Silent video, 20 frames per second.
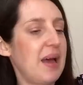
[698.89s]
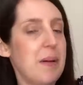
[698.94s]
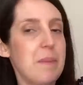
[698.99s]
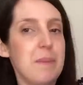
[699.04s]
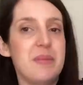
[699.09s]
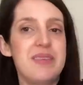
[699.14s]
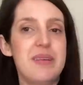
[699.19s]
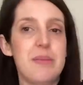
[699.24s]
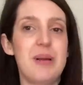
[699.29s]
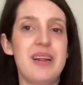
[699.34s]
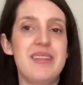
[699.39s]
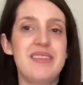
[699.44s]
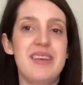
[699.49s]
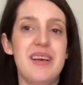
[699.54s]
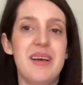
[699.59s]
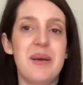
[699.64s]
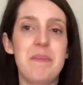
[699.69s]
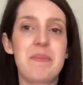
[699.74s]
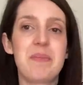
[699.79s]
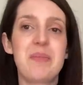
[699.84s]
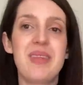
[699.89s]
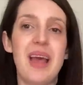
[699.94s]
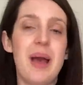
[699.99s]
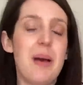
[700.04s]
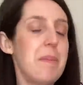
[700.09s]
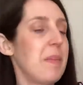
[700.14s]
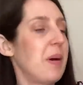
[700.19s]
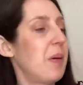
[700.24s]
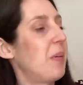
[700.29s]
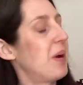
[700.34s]
um, similar to,
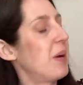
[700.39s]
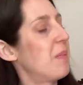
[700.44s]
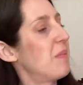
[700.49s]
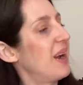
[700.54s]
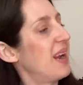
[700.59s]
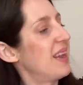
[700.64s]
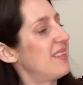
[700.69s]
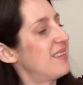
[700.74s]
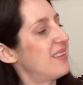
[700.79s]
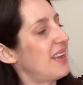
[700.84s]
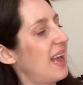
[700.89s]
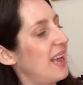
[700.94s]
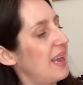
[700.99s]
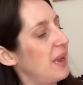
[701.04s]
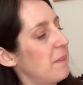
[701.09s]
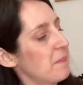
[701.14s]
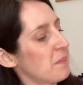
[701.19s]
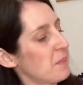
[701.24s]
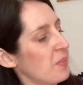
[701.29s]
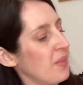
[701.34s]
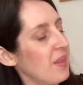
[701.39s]
yeah, my one I'm wearing today